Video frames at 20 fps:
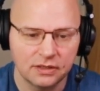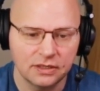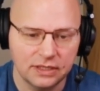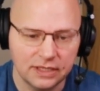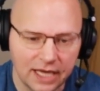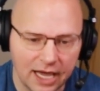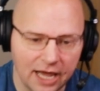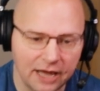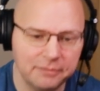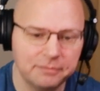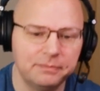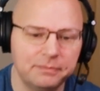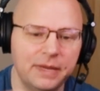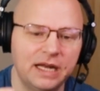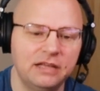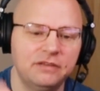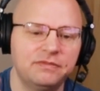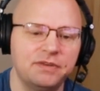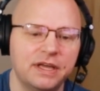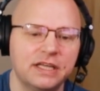Yet,
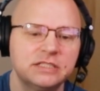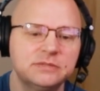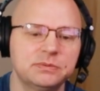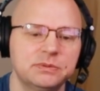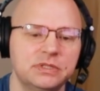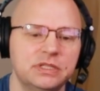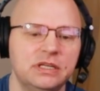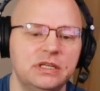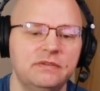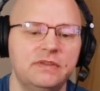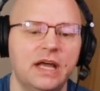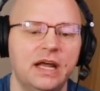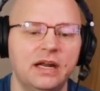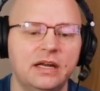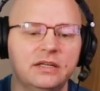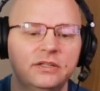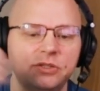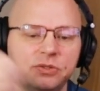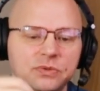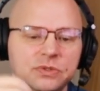many fans believe that
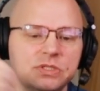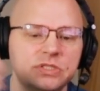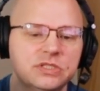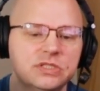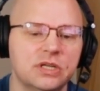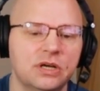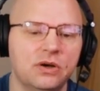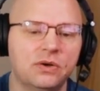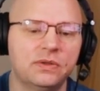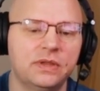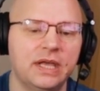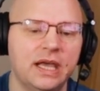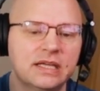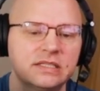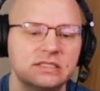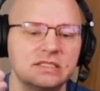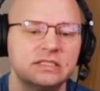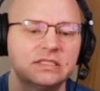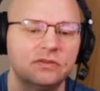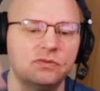in doing so, the
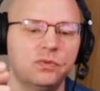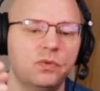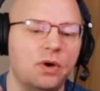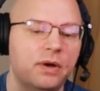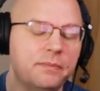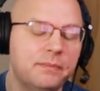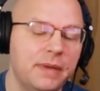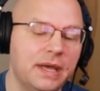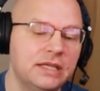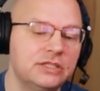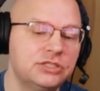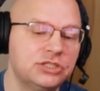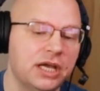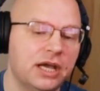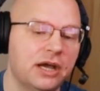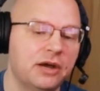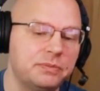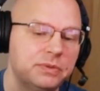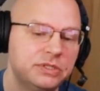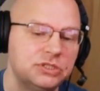essence of what made
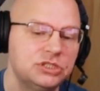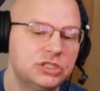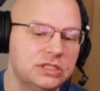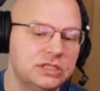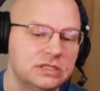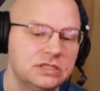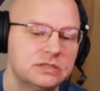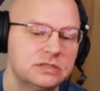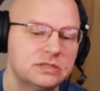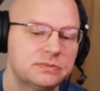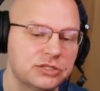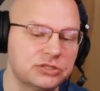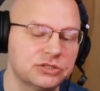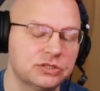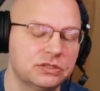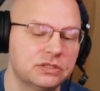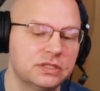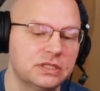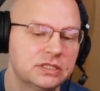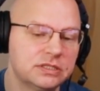JRPGs
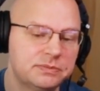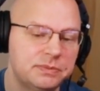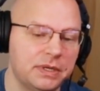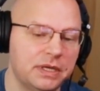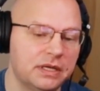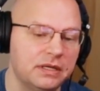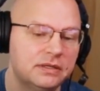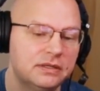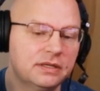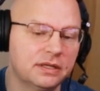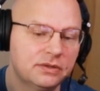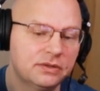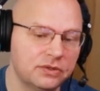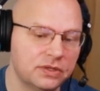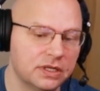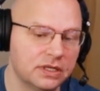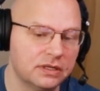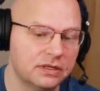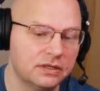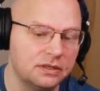special is being diluted.